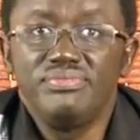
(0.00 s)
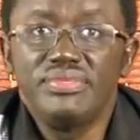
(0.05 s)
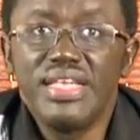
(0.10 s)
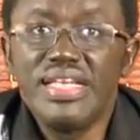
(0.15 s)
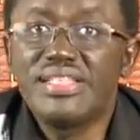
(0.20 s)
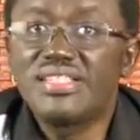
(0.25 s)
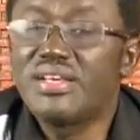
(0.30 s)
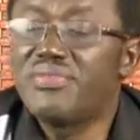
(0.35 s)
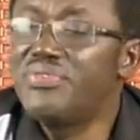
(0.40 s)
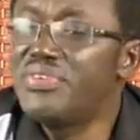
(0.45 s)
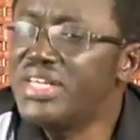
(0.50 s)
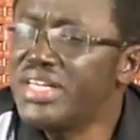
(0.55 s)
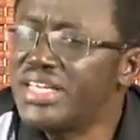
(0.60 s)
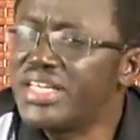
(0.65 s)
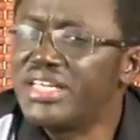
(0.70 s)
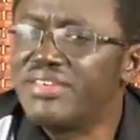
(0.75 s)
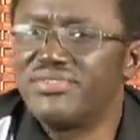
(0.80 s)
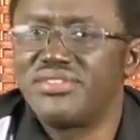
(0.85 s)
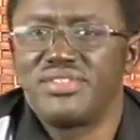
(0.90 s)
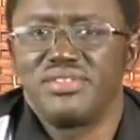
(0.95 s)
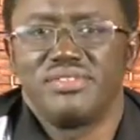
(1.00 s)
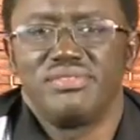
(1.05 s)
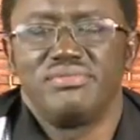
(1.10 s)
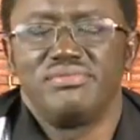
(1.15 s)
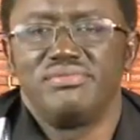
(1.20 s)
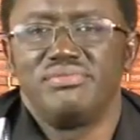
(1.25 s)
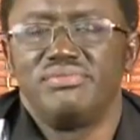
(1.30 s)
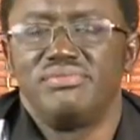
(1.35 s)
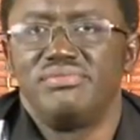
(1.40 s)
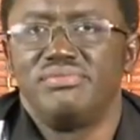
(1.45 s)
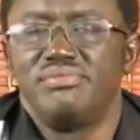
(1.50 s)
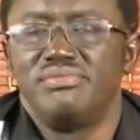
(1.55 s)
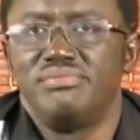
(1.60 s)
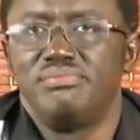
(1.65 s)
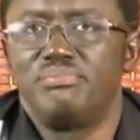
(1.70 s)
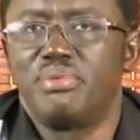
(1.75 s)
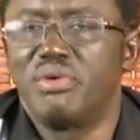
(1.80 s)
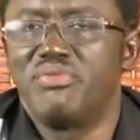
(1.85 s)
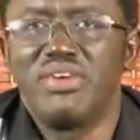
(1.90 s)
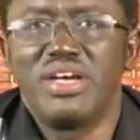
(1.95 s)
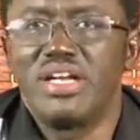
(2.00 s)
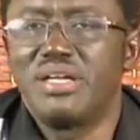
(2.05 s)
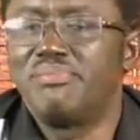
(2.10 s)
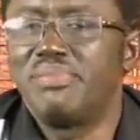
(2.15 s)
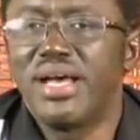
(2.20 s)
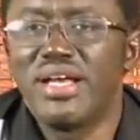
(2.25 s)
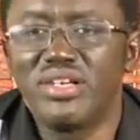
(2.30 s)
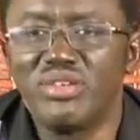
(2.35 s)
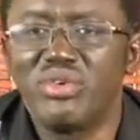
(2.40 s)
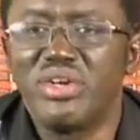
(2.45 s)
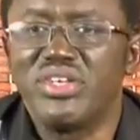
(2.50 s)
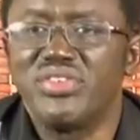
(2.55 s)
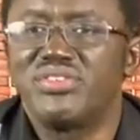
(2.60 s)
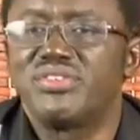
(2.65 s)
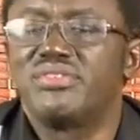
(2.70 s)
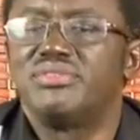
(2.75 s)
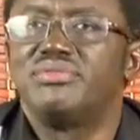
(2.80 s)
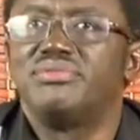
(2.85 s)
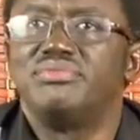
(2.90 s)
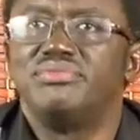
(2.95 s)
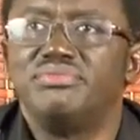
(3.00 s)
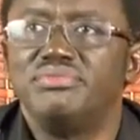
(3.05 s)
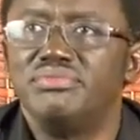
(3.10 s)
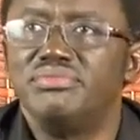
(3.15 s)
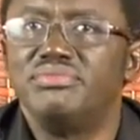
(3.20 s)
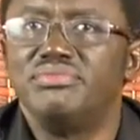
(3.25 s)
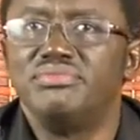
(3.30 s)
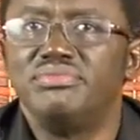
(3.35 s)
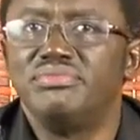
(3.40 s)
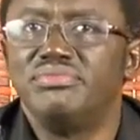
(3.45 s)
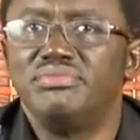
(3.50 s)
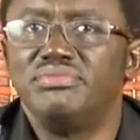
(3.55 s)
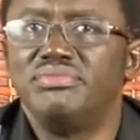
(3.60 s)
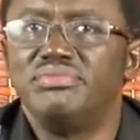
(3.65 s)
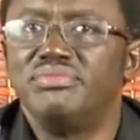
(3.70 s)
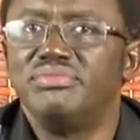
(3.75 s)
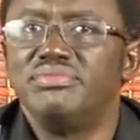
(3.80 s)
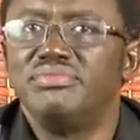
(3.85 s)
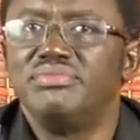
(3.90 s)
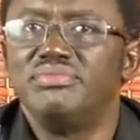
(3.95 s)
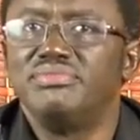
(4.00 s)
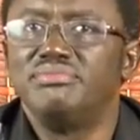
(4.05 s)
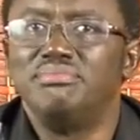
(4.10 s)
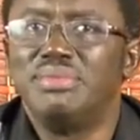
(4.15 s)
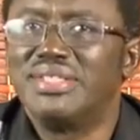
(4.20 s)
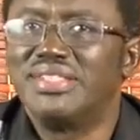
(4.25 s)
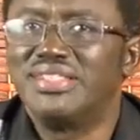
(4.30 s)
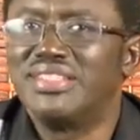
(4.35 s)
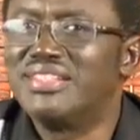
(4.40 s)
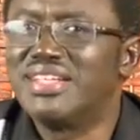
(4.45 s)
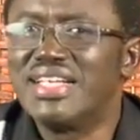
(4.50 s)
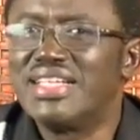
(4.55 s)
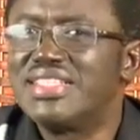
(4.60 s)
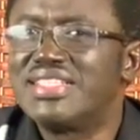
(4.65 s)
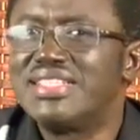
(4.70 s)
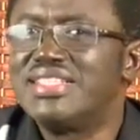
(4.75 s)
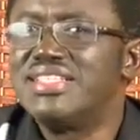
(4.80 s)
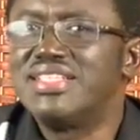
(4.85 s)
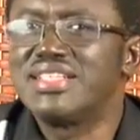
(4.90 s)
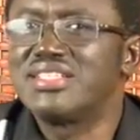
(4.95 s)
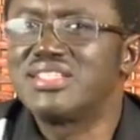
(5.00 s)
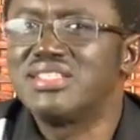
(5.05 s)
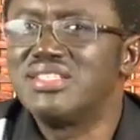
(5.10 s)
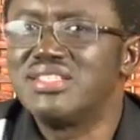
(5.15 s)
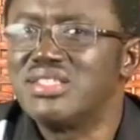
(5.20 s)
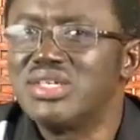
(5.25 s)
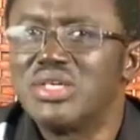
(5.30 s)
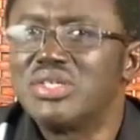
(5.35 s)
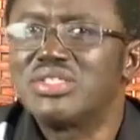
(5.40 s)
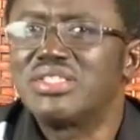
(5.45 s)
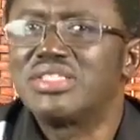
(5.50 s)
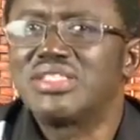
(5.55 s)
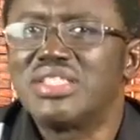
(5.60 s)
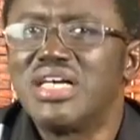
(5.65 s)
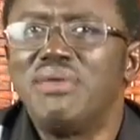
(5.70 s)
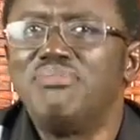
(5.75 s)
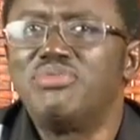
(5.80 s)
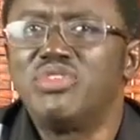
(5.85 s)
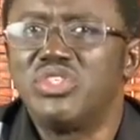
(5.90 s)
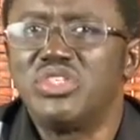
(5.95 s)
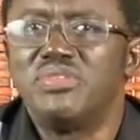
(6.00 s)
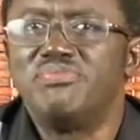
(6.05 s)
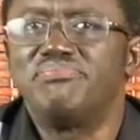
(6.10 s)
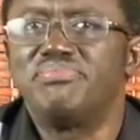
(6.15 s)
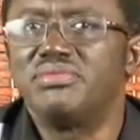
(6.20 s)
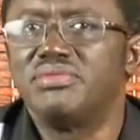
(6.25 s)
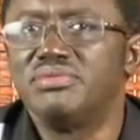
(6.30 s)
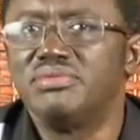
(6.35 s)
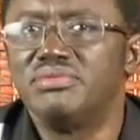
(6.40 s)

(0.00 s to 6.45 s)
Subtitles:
It's a free gift provided by grace. But grace does not come cheap.